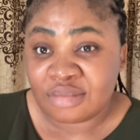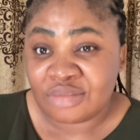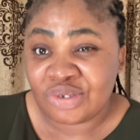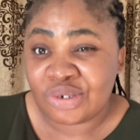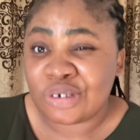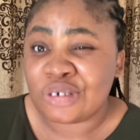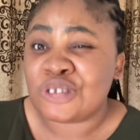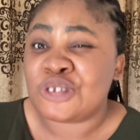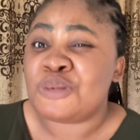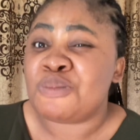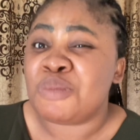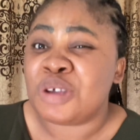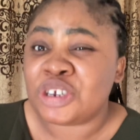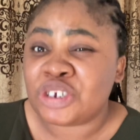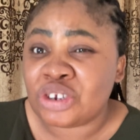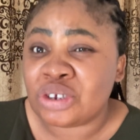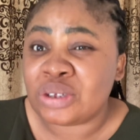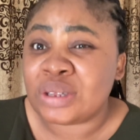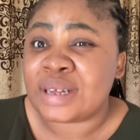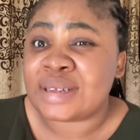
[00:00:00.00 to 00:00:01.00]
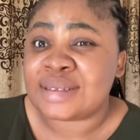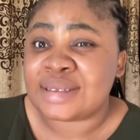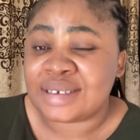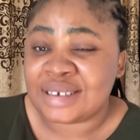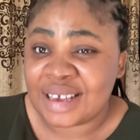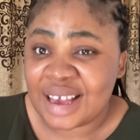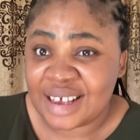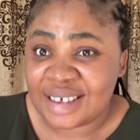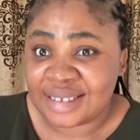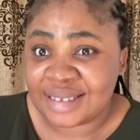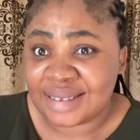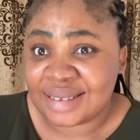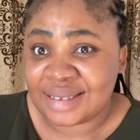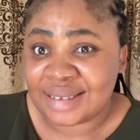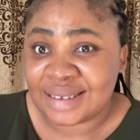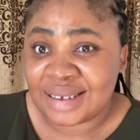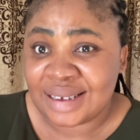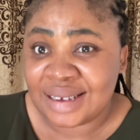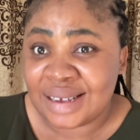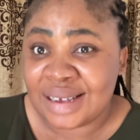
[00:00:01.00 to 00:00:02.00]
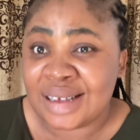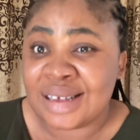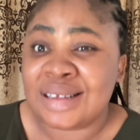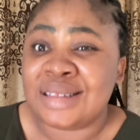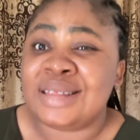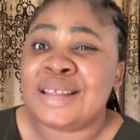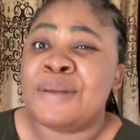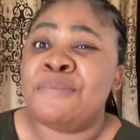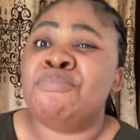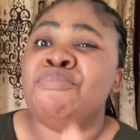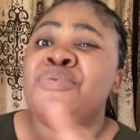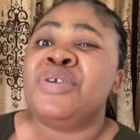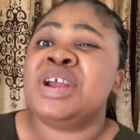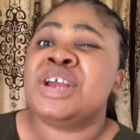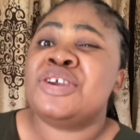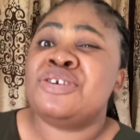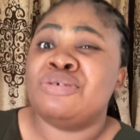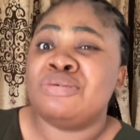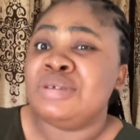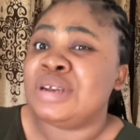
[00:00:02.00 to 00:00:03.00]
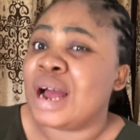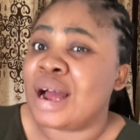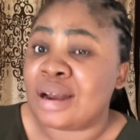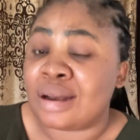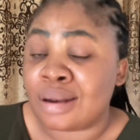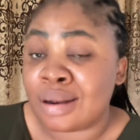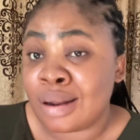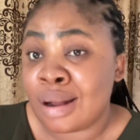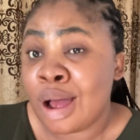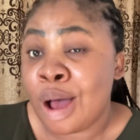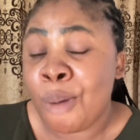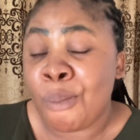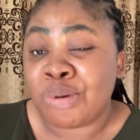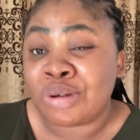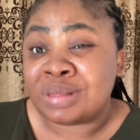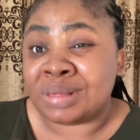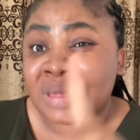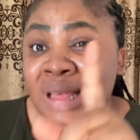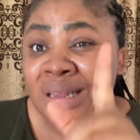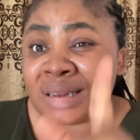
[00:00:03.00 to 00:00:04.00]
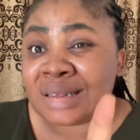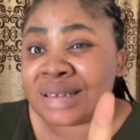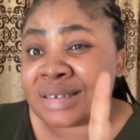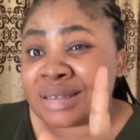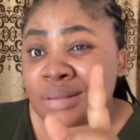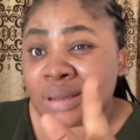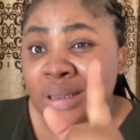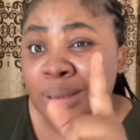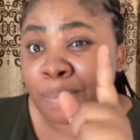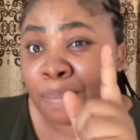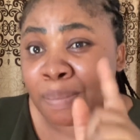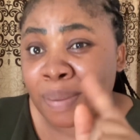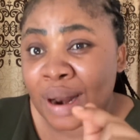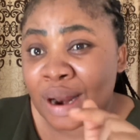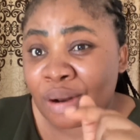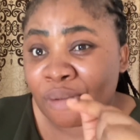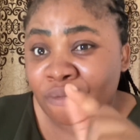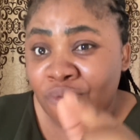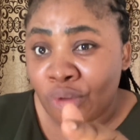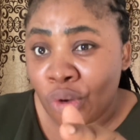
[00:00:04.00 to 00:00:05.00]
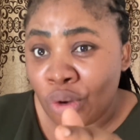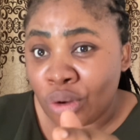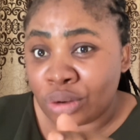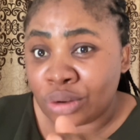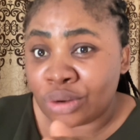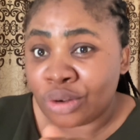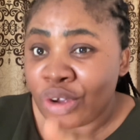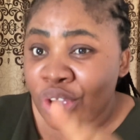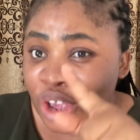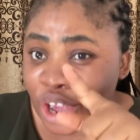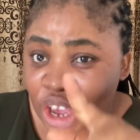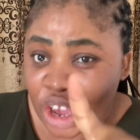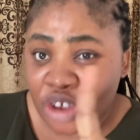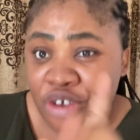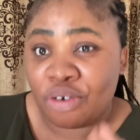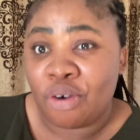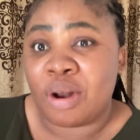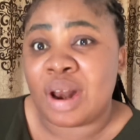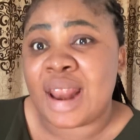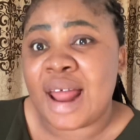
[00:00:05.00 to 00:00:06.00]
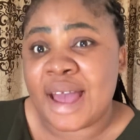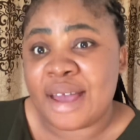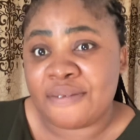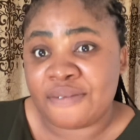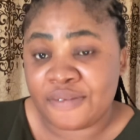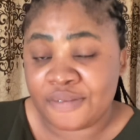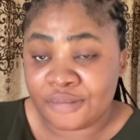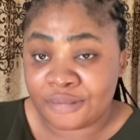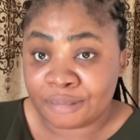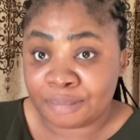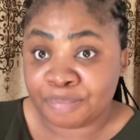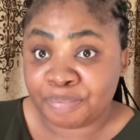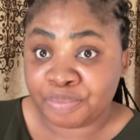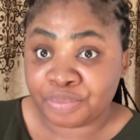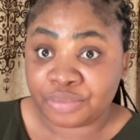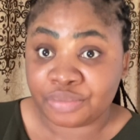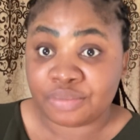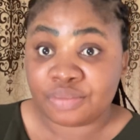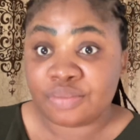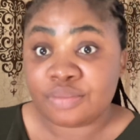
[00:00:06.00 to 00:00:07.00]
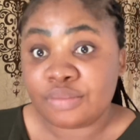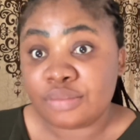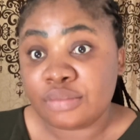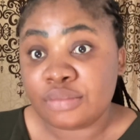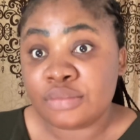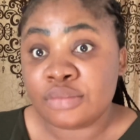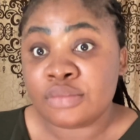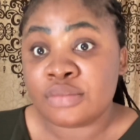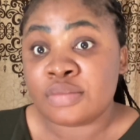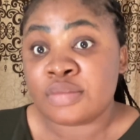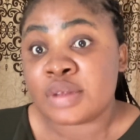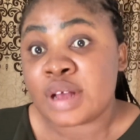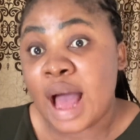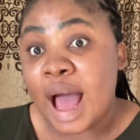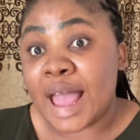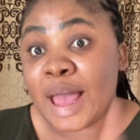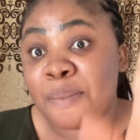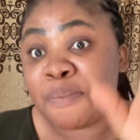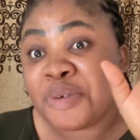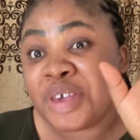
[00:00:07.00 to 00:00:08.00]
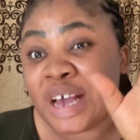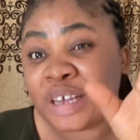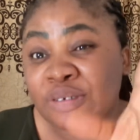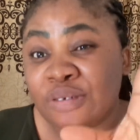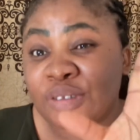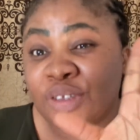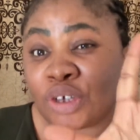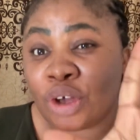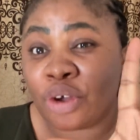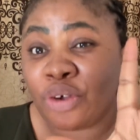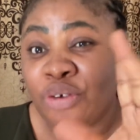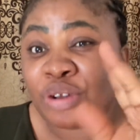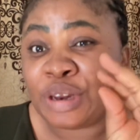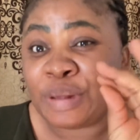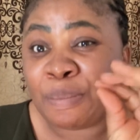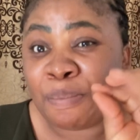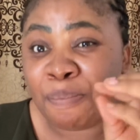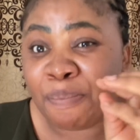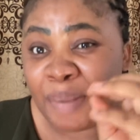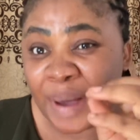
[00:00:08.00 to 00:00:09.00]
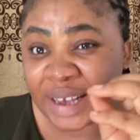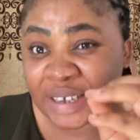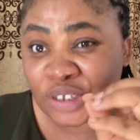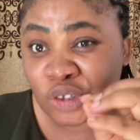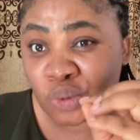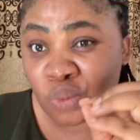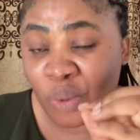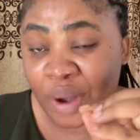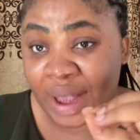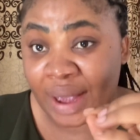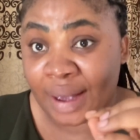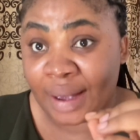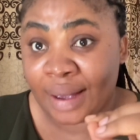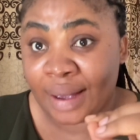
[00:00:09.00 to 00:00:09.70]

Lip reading: just to make sure that, yes, they bring you down. But that is not the plan of God in your life. I am here to tell you the best way